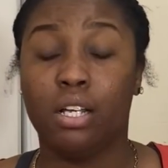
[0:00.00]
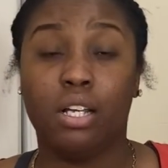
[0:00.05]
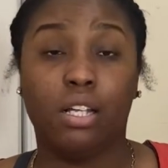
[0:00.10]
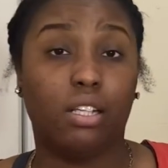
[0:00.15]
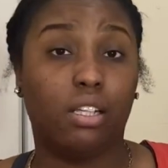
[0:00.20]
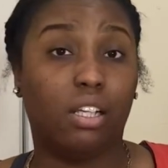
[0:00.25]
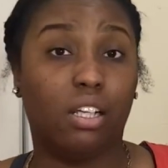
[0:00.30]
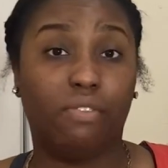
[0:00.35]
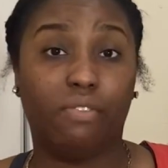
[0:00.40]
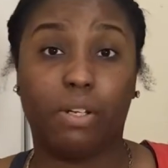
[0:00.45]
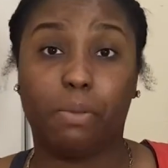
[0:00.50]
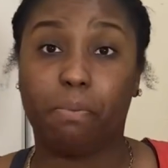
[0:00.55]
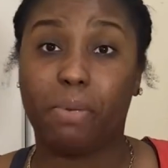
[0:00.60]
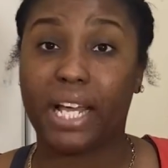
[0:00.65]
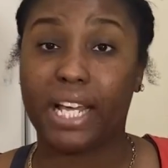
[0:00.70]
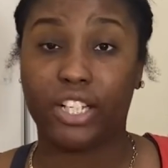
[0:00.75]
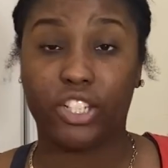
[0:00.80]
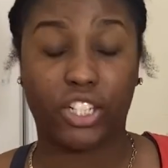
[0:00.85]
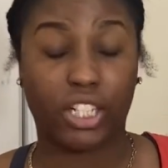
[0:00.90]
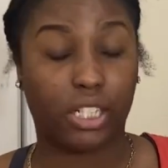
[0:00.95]
living
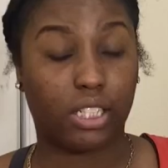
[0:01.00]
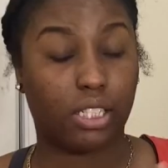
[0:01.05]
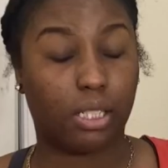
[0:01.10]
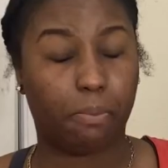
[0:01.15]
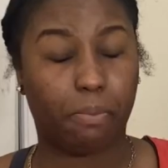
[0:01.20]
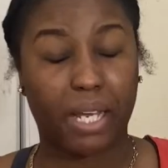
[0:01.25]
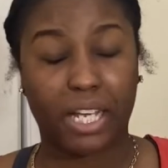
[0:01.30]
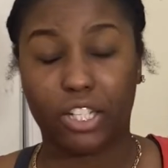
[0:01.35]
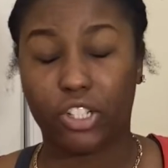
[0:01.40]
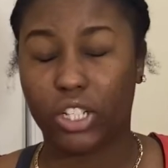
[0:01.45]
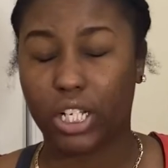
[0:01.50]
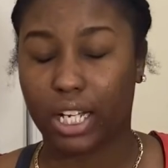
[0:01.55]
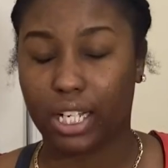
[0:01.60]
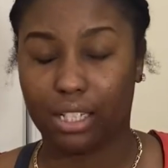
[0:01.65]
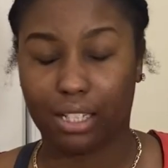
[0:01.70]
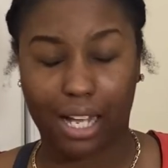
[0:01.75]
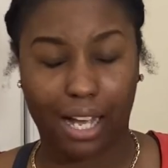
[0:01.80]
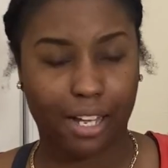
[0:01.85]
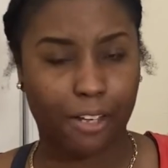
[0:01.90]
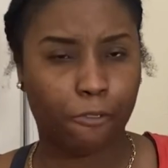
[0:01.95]
paycheck to paycheck
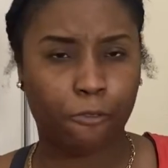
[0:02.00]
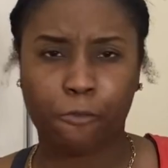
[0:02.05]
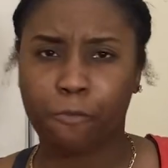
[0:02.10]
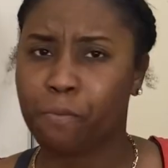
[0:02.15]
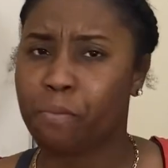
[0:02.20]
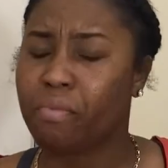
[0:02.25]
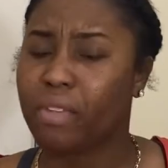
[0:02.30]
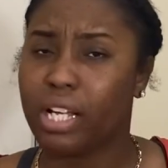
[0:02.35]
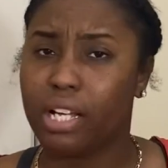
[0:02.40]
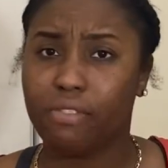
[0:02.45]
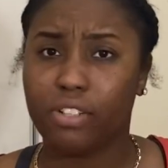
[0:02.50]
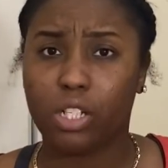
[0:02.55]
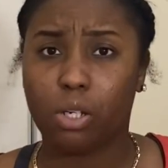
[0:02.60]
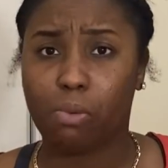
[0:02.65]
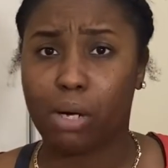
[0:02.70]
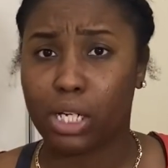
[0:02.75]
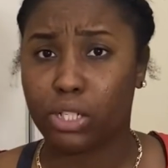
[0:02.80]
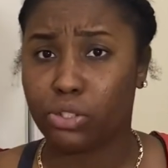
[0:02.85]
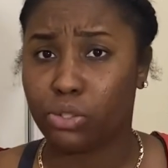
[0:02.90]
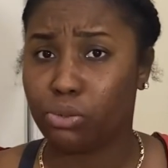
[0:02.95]
life. Even though
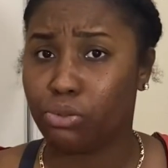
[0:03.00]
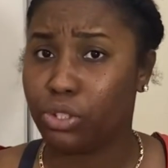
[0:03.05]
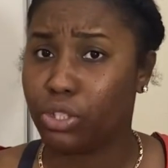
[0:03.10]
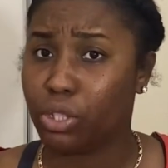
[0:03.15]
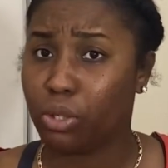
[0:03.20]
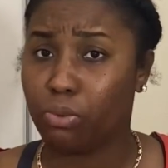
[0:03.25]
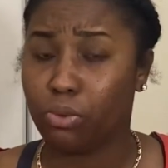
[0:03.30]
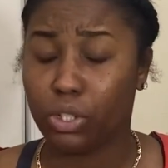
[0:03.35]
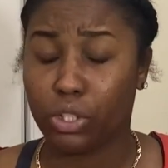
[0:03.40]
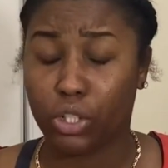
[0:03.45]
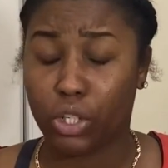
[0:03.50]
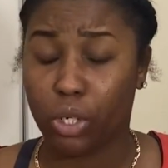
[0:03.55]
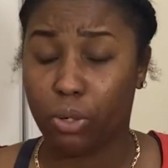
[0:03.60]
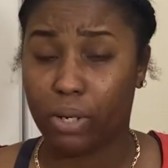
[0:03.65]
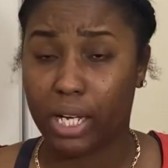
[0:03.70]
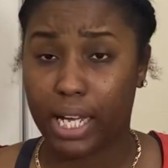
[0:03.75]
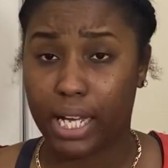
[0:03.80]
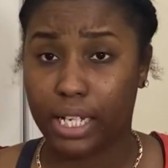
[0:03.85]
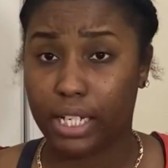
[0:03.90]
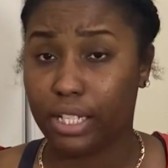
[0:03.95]
I do go
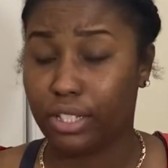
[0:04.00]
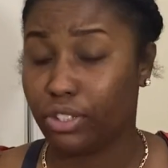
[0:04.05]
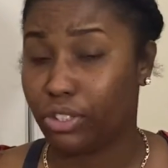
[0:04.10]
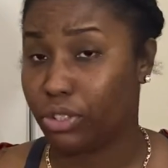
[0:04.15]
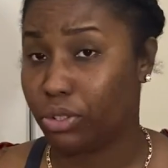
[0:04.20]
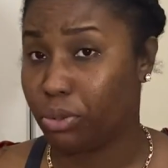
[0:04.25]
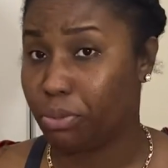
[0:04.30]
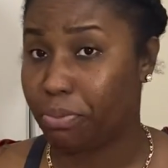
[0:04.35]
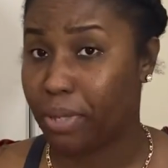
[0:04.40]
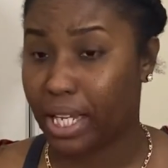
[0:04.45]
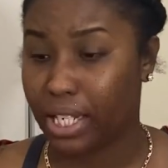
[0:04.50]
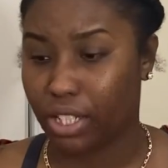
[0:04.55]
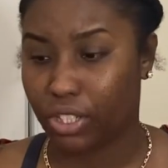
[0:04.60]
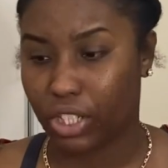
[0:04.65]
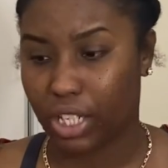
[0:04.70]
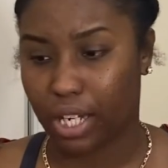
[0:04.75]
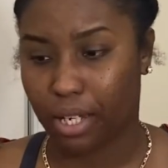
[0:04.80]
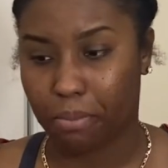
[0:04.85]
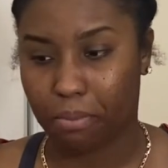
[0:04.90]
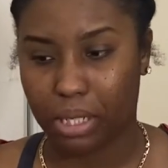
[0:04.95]
ahead and do
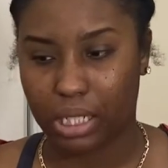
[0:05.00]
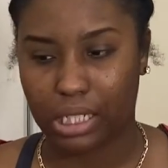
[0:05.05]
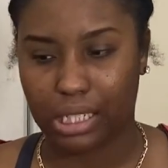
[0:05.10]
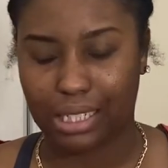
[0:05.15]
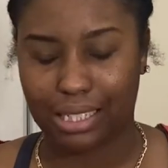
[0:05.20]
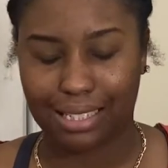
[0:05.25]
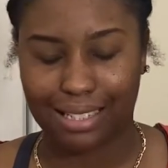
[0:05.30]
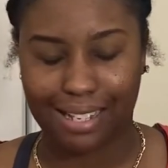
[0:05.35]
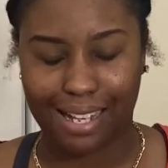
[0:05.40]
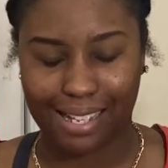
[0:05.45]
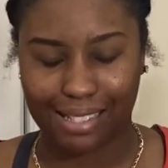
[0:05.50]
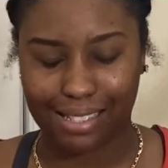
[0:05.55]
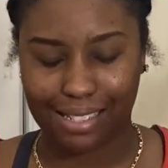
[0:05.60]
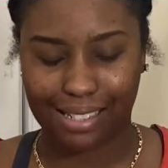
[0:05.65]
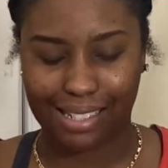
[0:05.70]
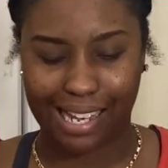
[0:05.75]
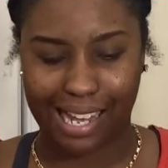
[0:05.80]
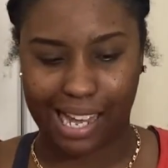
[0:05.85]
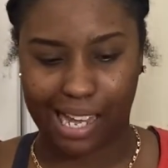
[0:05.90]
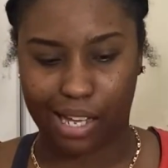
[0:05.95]
paycheck budgets, that's
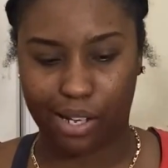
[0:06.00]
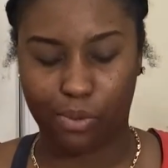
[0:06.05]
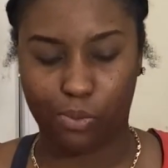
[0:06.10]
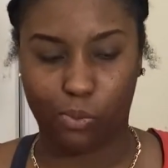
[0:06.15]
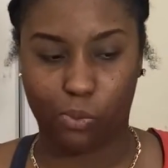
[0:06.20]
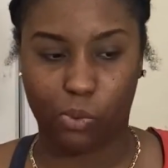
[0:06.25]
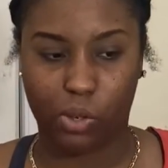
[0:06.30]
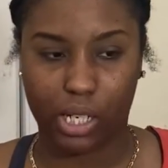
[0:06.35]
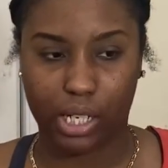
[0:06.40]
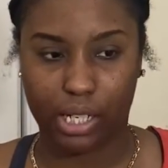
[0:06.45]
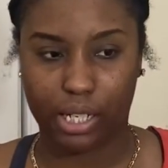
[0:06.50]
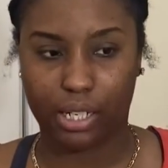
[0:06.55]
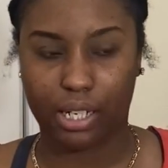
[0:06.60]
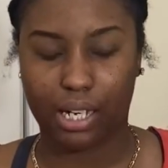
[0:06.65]
not what